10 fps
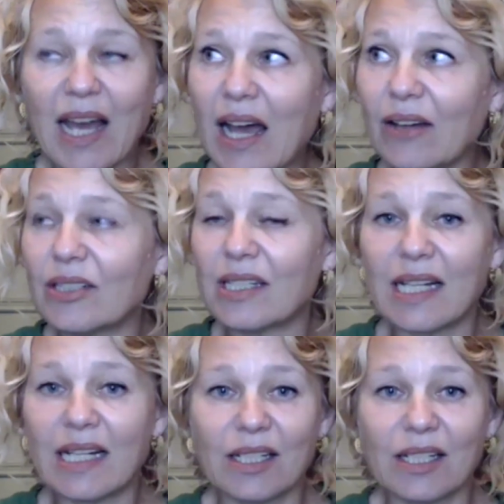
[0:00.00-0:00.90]
How does
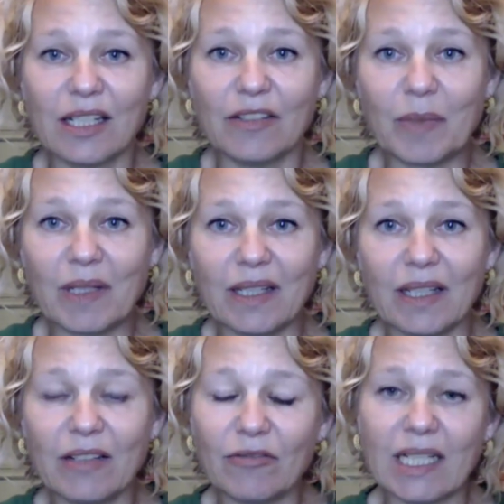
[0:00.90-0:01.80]
that serve
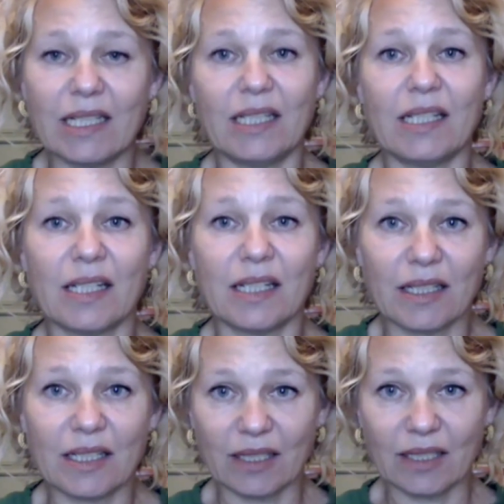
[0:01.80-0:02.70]
me? It really
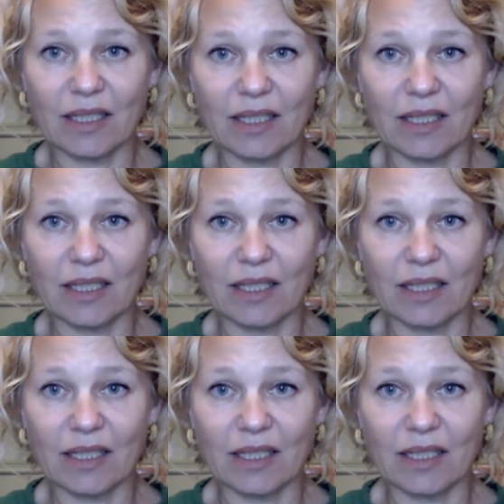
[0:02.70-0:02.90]
doesn't.